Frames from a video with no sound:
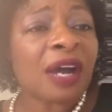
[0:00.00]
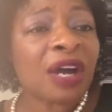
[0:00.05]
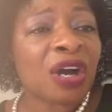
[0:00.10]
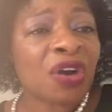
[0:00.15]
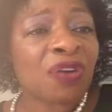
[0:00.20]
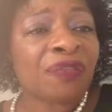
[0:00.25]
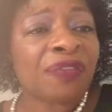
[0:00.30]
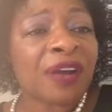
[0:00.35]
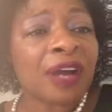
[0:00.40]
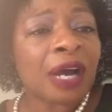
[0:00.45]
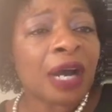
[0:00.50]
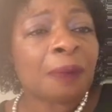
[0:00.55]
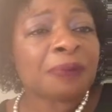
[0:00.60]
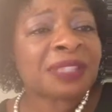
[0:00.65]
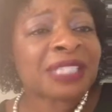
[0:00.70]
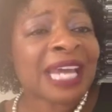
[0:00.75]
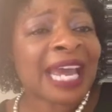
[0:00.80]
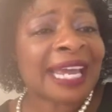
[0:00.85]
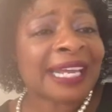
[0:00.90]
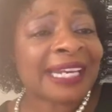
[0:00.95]
of
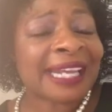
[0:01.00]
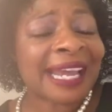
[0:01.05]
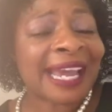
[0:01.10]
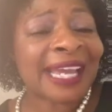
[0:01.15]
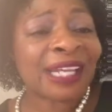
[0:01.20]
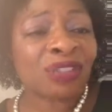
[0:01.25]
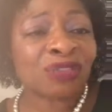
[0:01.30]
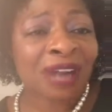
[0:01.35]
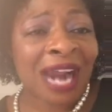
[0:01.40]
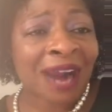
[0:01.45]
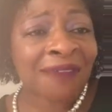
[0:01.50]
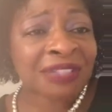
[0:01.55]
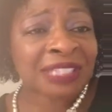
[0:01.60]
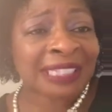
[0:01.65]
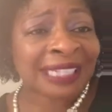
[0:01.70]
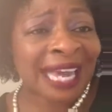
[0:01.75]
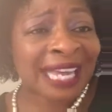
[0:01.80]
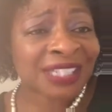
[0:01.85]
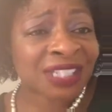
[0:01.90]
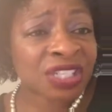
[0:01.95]
obtaining a
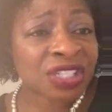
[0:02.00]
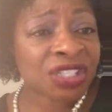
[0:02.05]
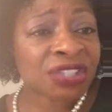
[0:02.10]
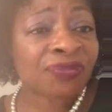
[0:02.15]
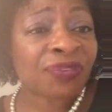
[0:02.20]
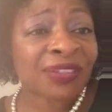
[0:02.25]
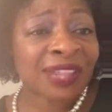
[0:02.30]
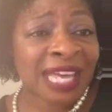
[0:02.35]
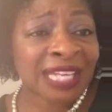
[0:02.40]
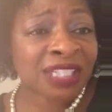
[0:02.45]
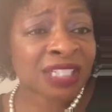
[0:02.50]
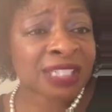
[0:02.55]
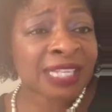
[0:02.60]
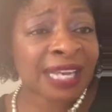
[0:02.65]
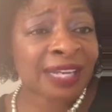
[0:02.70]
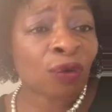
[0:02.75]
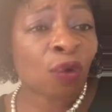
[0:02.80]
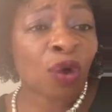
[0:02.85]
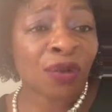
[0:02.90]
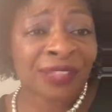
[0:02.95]
driver's license for that
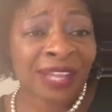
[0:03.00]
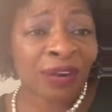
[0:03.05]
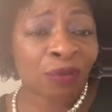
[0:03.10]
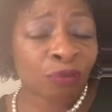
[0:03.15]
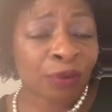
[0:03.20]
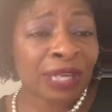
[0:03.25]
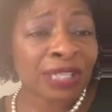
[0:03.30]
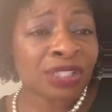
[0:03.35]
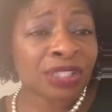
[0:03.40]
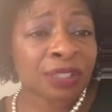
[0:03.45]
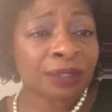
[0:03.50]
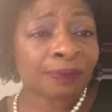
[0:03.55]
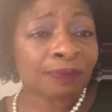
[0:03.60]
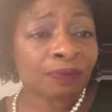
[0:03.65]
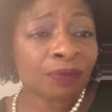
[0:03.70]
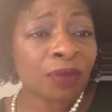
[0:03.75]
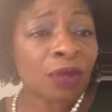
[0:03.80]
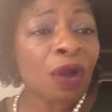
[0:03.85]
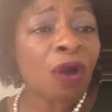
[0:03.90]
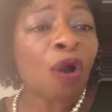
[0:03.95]
state or that region,
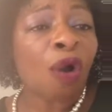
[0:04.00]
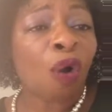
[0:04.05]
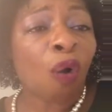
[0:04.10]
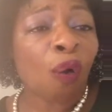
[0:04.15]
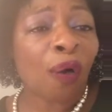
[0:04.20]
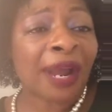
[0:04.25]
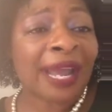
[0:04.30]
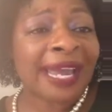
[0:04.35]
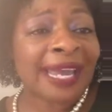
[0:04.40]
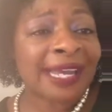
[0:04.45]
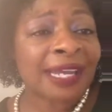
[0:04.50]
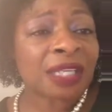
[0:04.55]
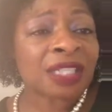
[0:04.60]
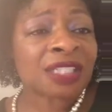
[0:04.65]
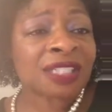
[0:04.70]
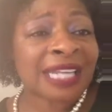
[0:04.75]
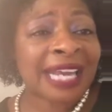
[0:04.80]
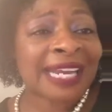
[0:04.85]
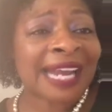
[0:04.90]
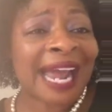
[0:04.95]
or a
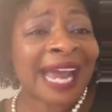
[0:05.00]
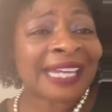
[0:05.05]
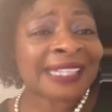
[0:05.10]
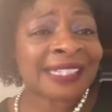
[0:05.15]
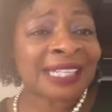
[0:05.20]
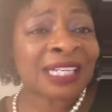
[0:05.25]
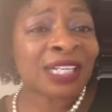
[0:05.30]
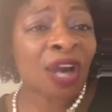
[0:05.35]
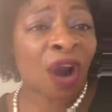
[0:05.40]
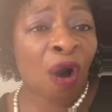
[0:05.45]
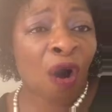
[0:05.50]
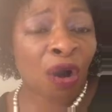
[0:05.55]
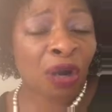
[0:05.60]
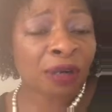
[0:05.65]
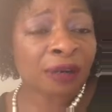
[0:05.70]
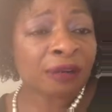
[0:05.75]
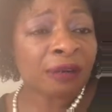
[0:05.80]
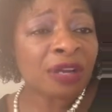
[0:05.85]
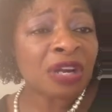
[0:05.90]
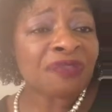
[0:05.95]
state ID
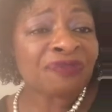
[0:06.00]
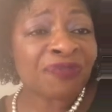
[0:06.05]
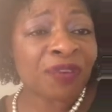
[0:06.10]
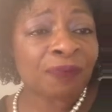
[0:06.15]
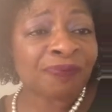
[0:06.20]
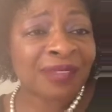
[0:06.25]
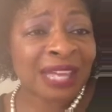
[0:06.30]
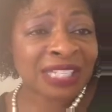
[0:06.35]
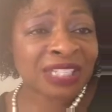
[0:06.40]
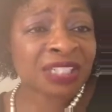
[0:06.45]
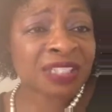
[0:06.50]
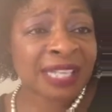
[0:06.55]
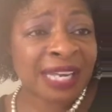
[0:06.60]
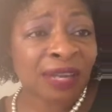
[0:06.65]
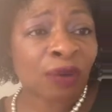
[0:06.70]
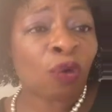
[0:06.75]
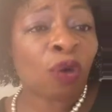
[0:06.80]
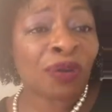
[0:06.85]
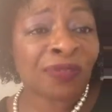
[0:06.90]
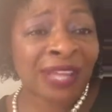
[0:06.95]
card from that
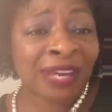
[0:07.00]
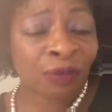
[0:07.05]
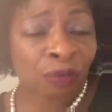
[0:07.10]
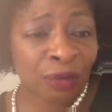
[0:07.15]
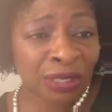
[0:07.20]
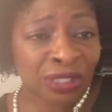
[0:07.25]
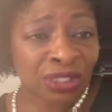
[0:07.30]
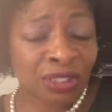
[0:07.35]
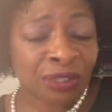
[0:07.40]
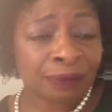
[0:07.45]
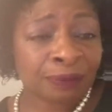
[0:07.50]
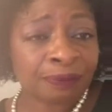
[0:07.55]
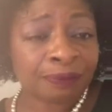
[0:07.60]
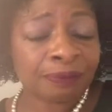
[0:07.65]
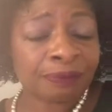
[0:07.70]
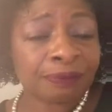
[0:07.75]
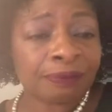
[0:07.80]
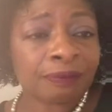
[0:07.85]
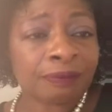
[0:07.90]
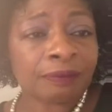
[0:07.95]
state or that region.
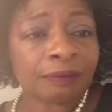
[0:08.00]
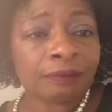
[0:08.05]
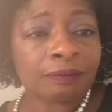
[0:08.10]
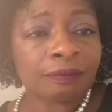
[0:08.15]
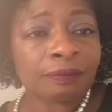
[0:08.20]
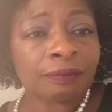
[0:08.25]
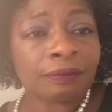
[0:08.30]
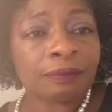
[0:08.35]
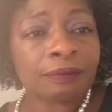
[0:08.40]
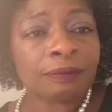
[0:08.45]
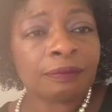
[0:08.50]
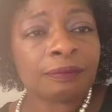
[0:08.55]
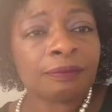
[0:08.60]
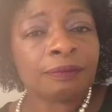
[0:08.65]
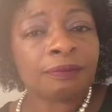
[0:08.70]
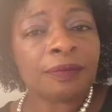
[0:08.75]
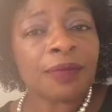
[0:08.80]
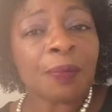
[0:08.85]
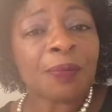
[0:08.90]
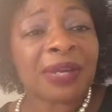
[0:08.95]

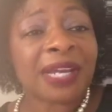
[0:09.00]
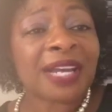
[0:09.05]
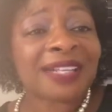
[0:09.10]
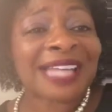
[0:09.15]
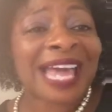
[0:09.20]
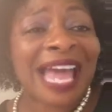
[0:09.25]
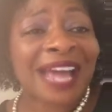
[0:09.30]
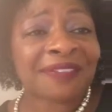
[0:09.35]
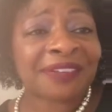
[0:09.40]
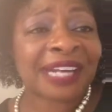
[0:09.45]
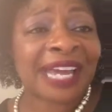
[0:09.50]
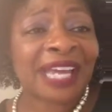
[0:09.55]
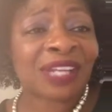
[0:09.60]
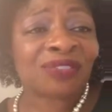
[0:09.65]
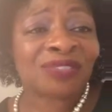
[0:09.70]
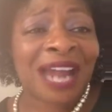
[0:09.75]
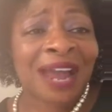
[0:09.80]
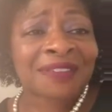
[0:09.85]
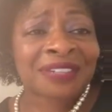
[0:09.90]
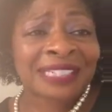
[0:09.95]
Because having
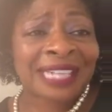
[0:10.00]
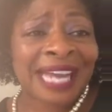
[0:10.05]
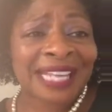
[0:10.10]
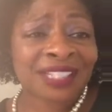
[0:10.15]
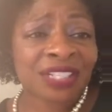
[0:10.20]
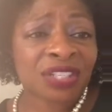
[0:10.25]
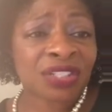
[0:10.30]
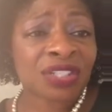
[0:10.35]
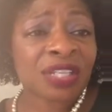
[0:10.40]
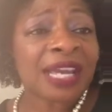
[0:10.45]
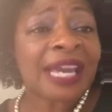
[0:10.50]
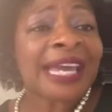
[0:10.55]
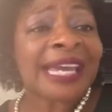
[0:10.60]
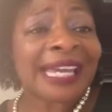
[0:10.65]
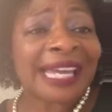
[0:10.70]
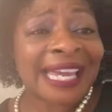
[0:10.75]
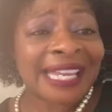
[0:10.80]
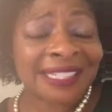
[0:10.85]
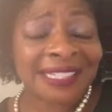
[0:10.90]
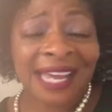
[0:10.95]
a driver's license
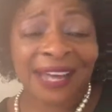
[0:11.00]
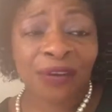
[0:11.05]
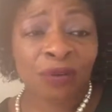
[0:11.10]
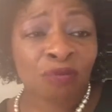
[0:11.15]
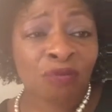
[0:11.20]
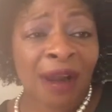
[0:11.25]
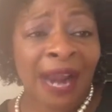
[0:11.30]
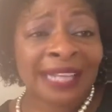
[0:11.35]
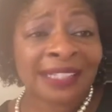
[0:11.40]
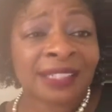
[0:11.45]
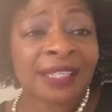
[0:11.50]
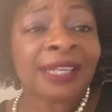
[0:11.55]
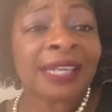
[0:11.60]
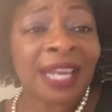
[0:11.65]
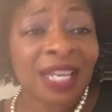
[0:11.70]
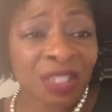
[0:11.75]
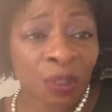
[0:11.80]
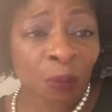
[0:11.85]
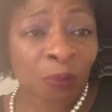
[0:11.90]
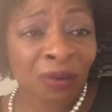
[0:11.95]
is not a right,
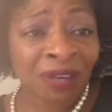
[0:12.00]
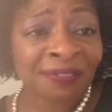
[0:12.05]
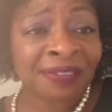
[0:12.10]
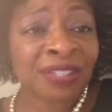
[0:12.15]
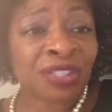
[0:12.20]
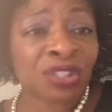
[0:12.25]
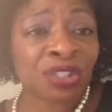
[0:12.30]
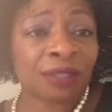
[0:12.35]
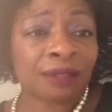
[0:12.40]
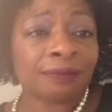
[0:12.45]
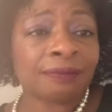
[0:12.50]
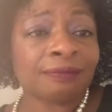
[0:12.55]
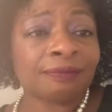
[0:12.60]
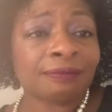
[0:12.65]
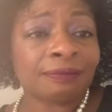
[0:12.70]
it's a privilege.